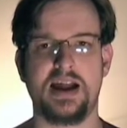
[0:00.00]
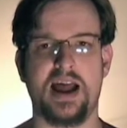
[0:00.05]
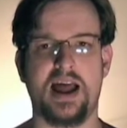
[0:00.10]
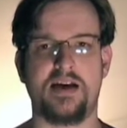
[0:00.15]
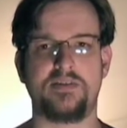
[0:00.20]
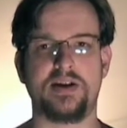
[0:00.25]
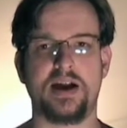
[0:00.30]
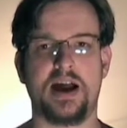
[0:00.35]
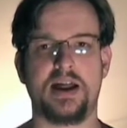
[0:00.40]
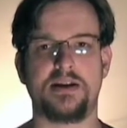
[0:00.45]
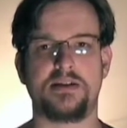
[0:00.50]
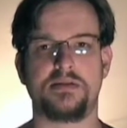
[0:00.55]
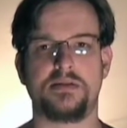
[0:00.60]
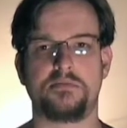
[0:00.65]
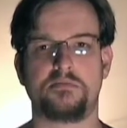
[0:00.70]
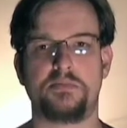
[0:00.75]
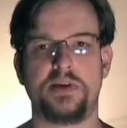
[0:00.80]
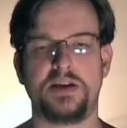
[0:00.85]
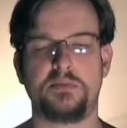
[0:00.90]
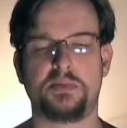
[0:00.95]
I've
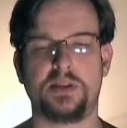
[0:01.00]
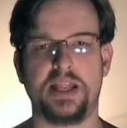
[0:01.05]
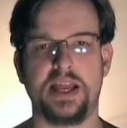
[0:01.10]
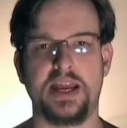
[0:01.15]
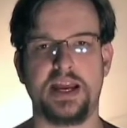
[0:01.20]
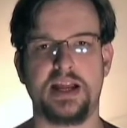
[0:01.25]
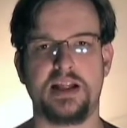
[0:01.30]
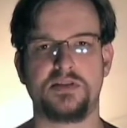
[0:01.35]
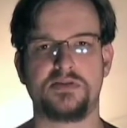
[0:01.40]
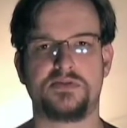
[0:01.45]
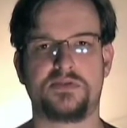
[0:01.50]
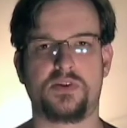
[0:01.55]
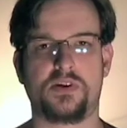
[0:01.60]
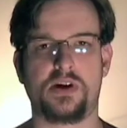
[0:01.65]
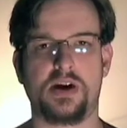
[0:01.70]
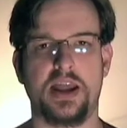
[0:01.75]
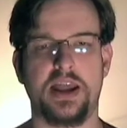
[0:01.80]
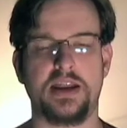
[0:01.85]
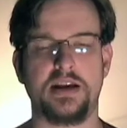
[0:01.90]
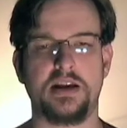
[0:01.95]
got big plans
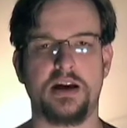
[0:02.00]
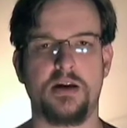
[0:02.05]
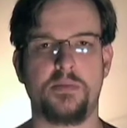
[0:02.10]
for an